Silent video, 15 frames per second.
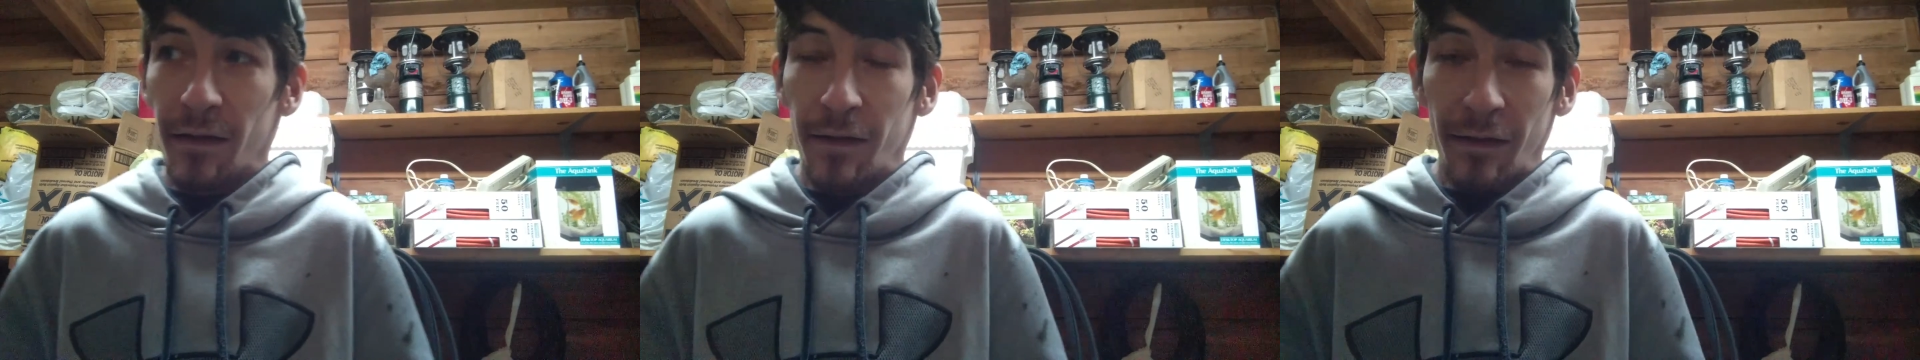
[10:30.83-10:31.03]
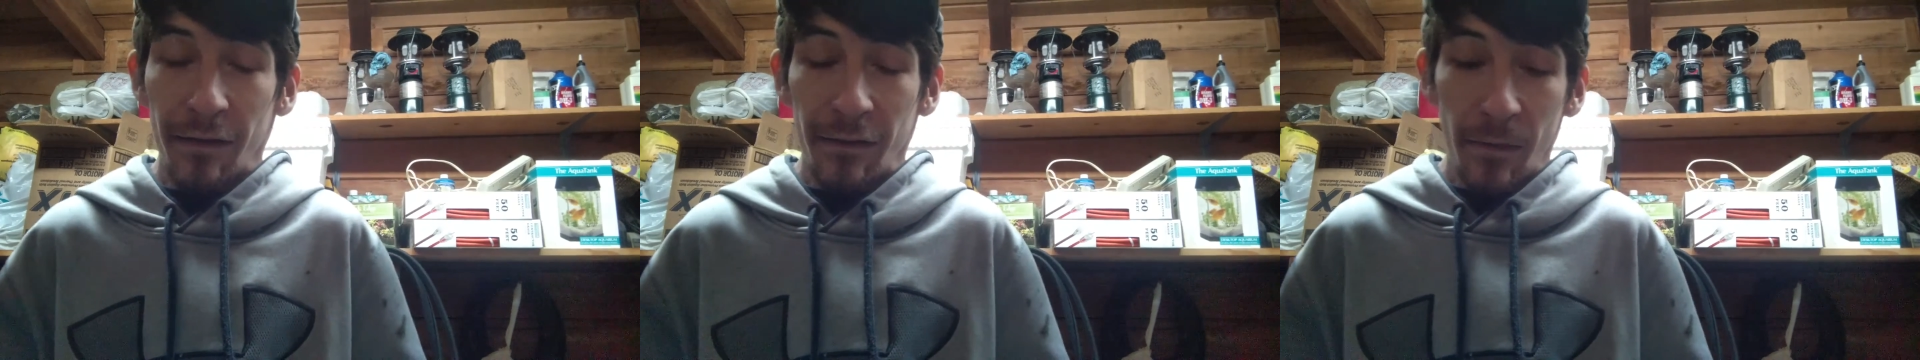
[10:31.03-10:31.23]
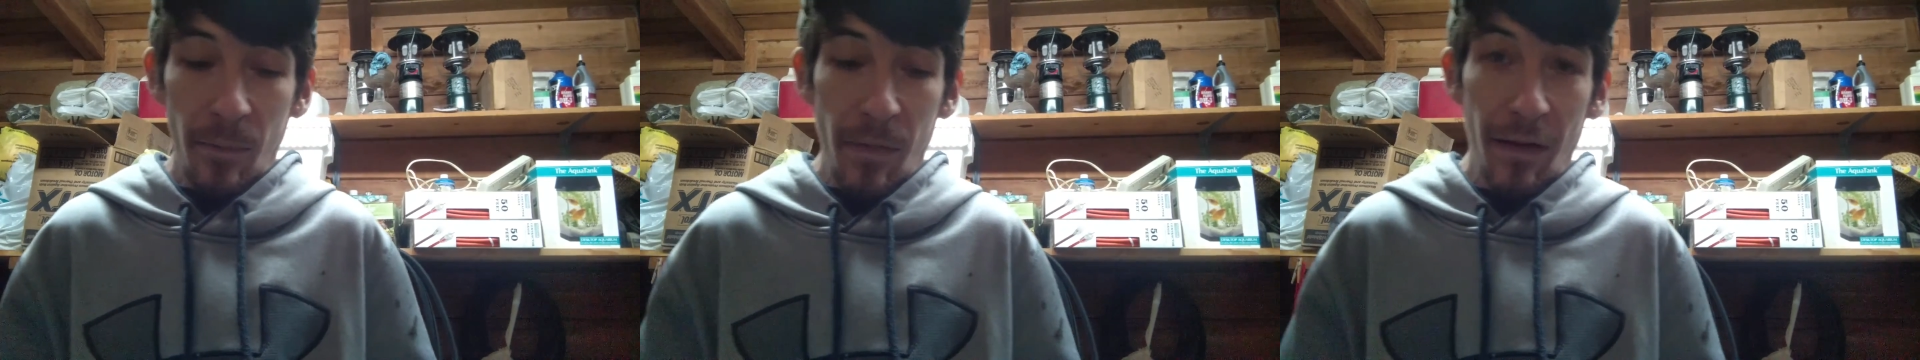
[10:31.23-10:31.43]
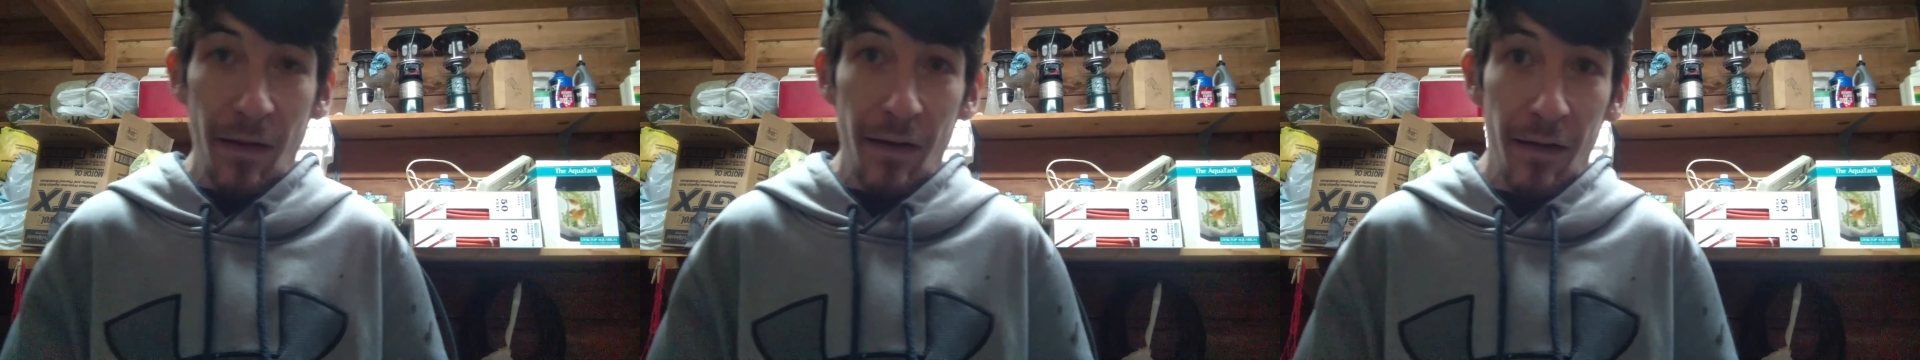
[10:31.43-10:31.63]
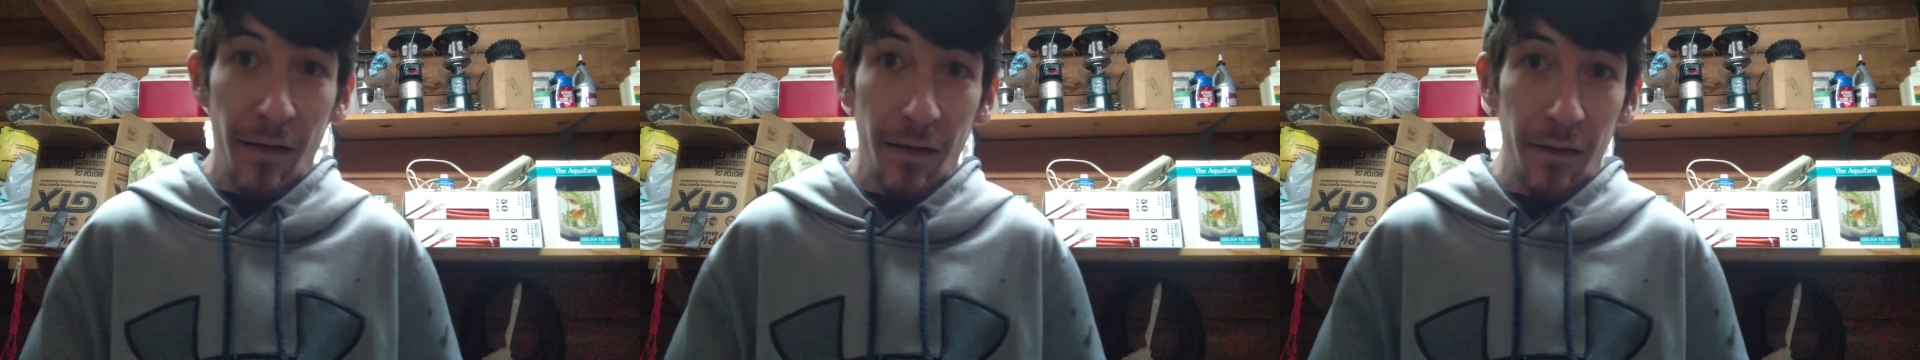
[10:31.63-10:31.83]
It's a
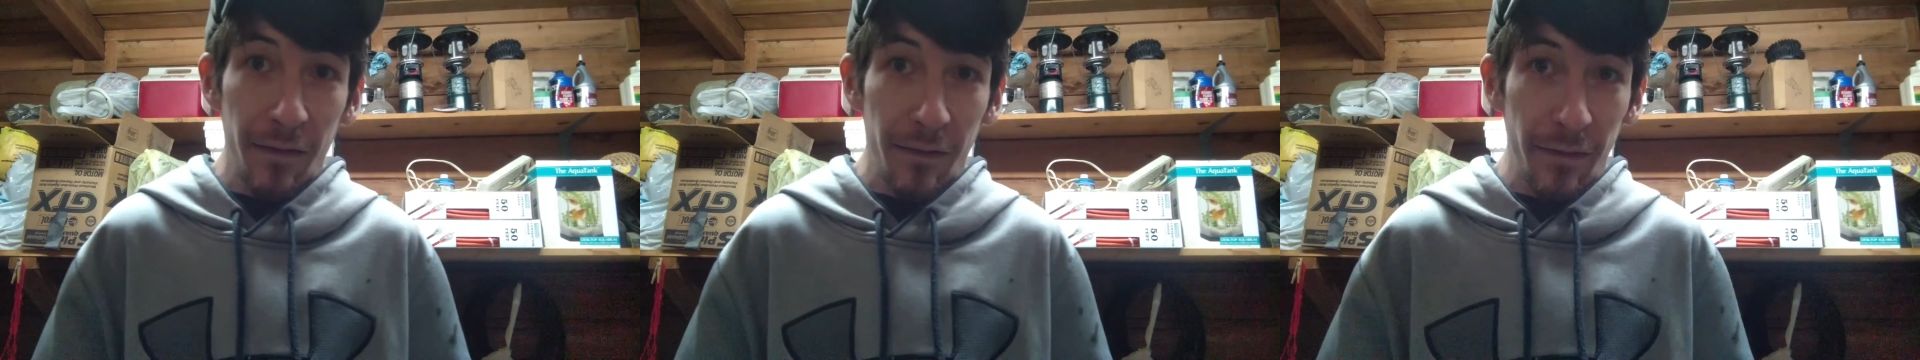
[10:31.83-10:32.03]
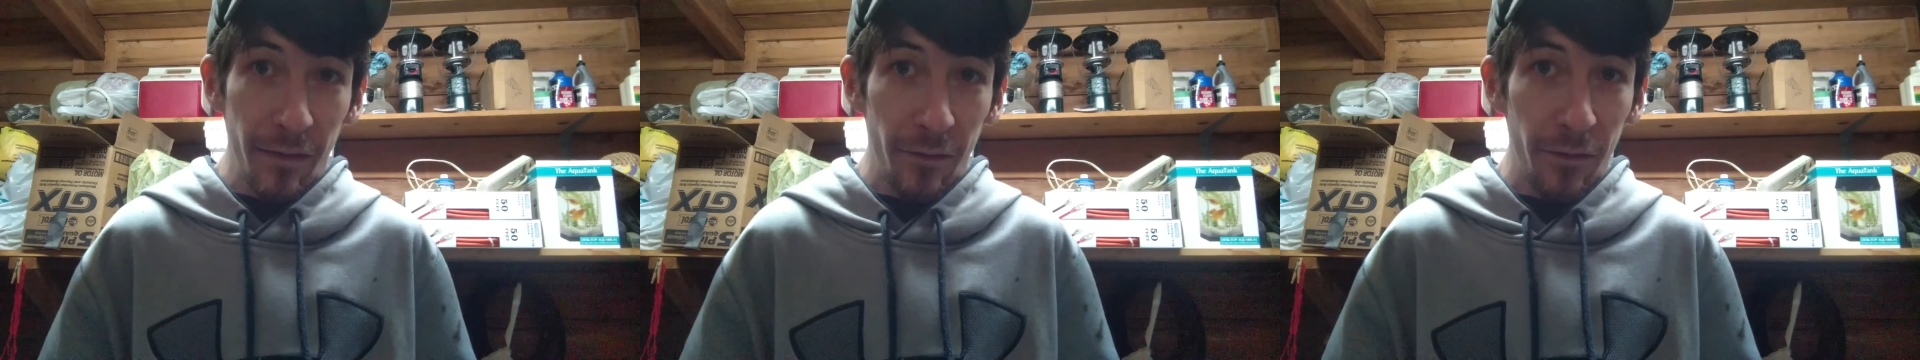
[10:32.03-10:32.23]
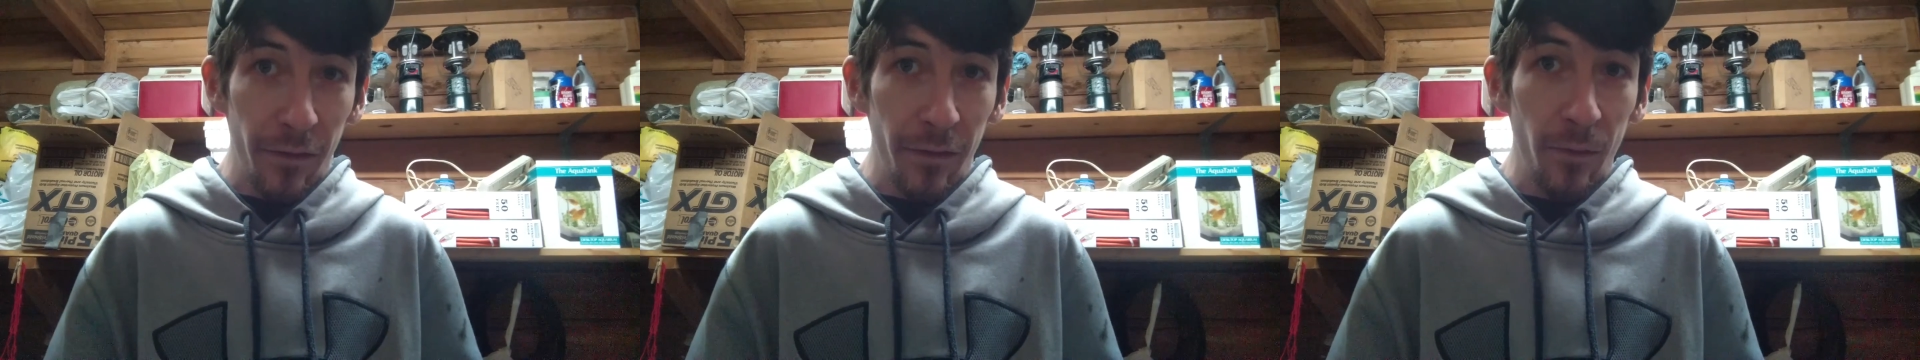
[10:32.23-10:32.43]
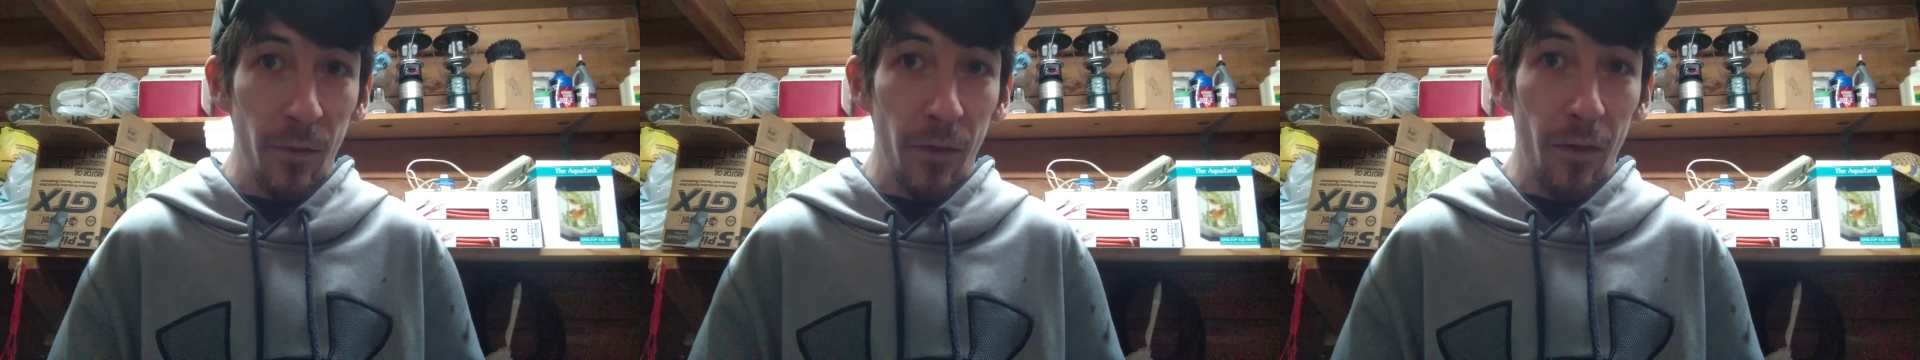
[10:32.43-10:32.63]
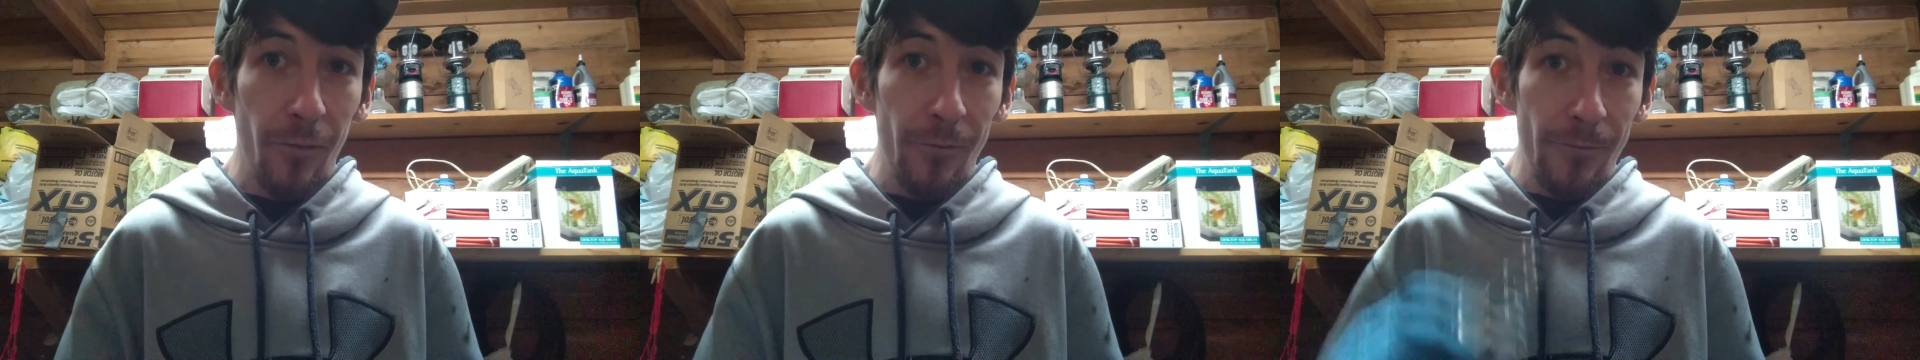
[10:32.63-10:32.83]
big deal and it
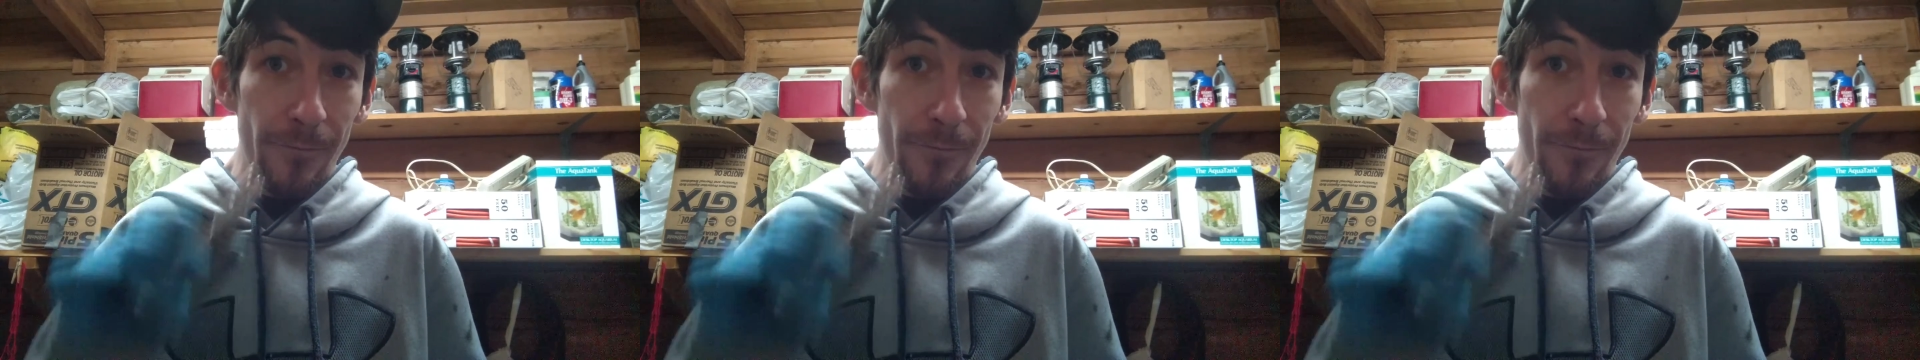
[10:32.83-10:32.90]
will